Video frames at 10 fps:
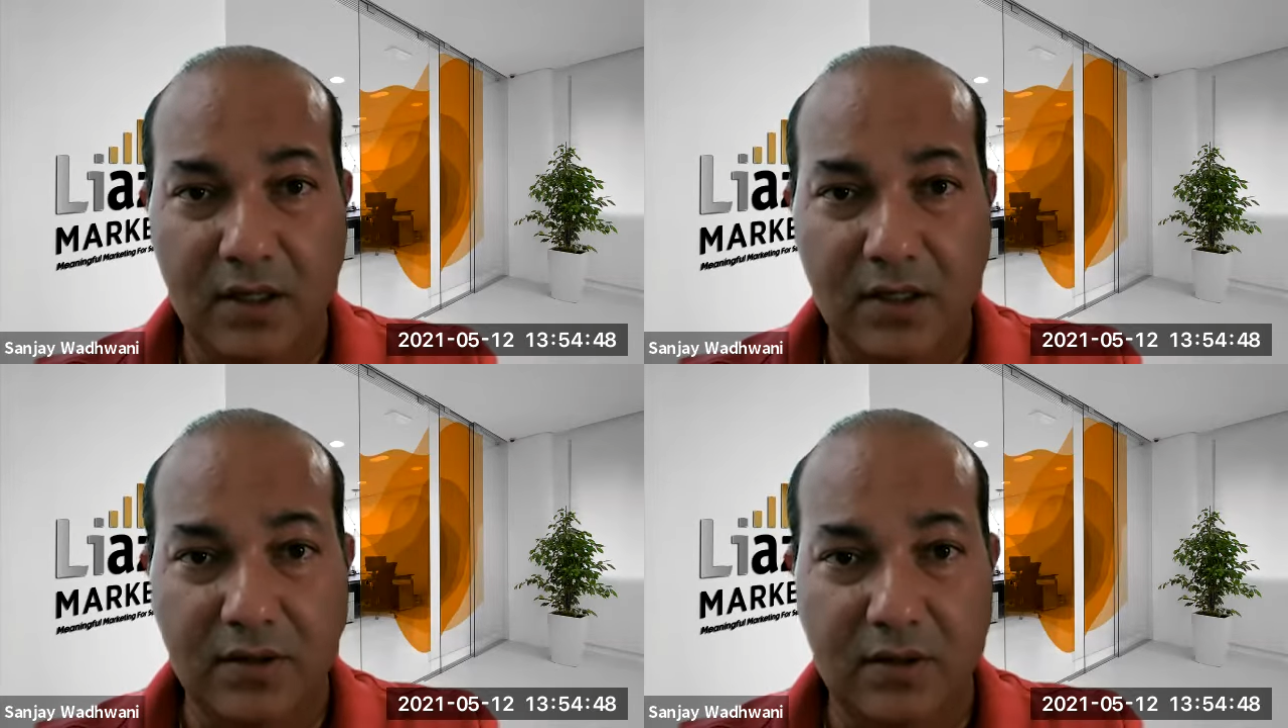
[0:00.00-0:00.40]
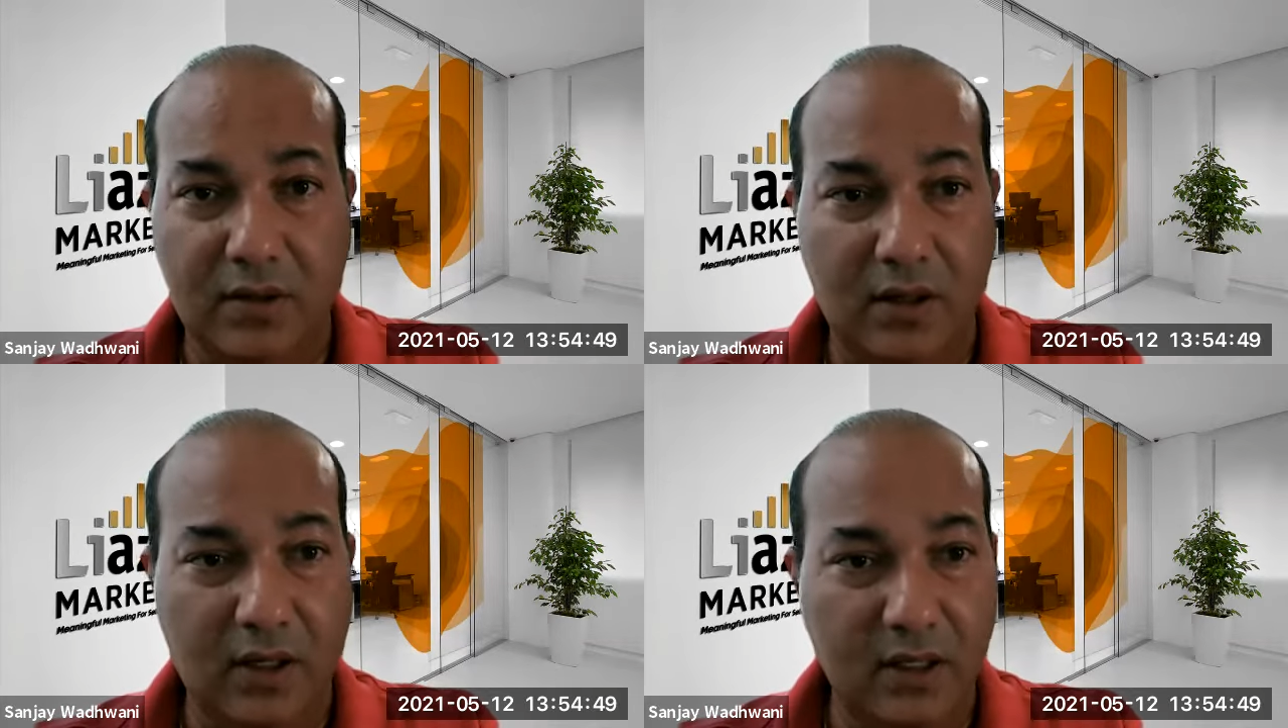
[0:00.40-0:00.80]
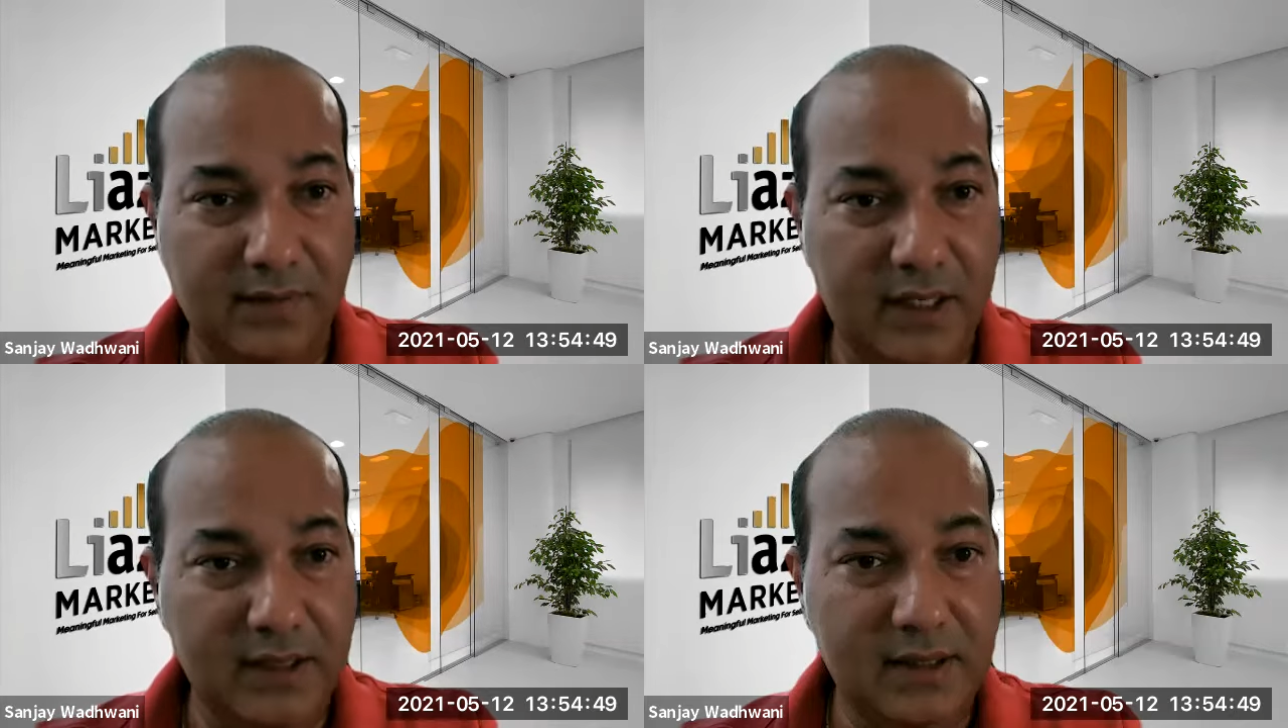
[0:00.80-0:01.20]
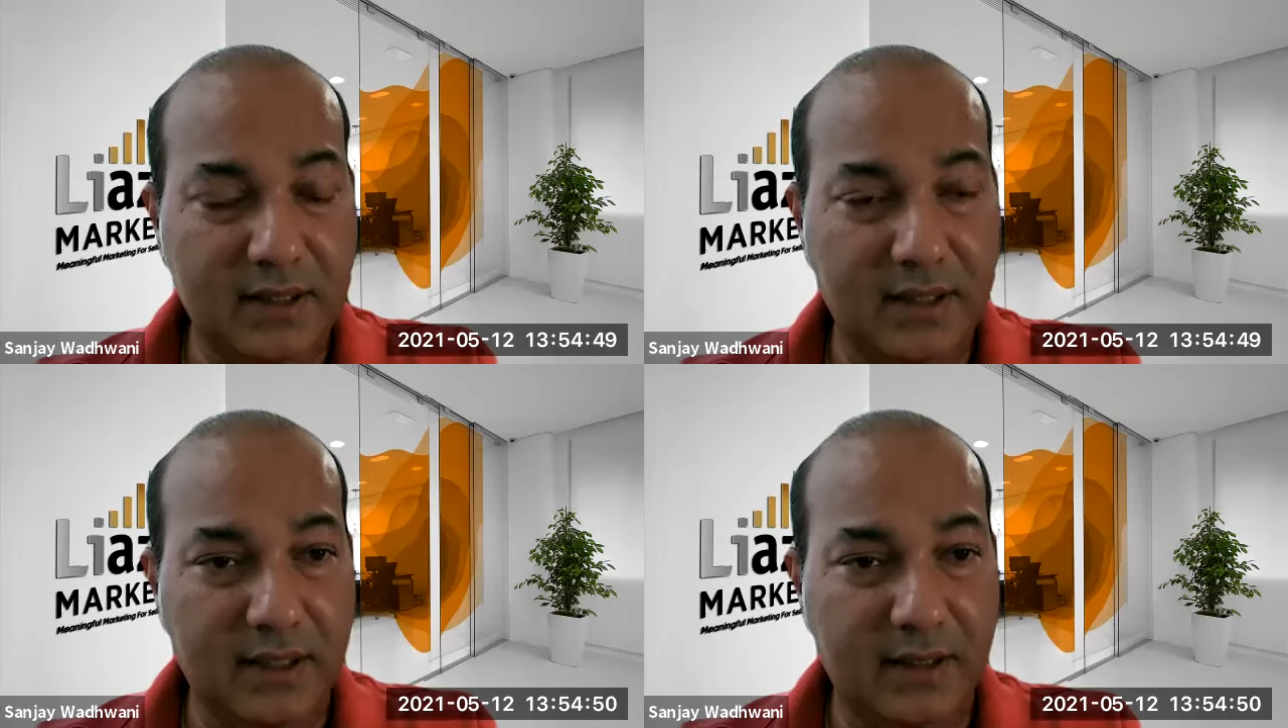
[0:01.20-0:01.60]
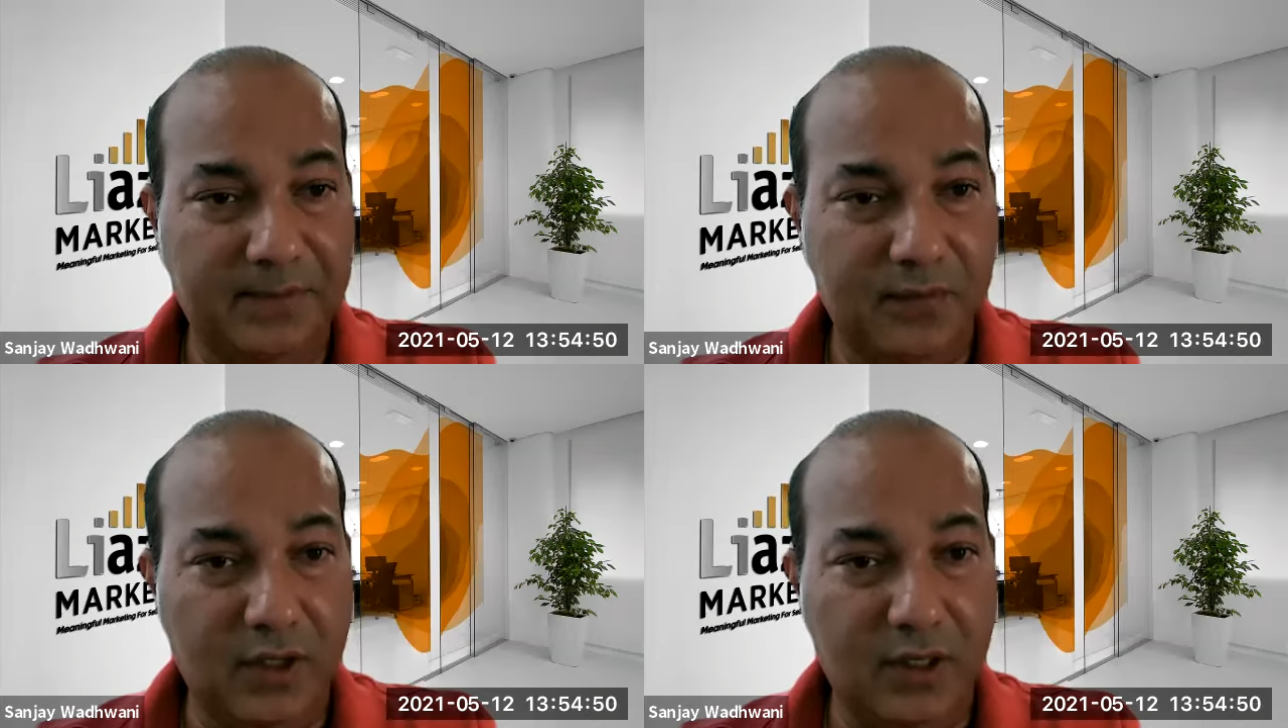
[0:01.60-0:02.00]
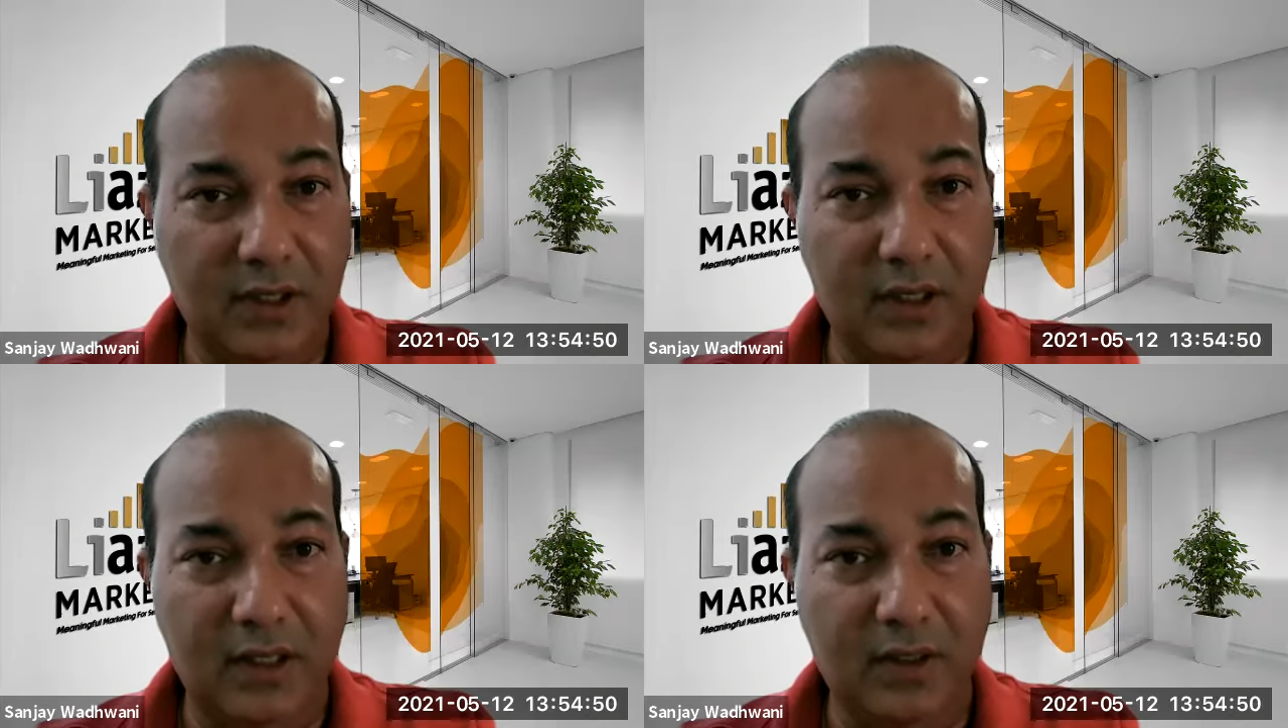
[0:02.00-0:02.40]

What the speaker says: So all of these, the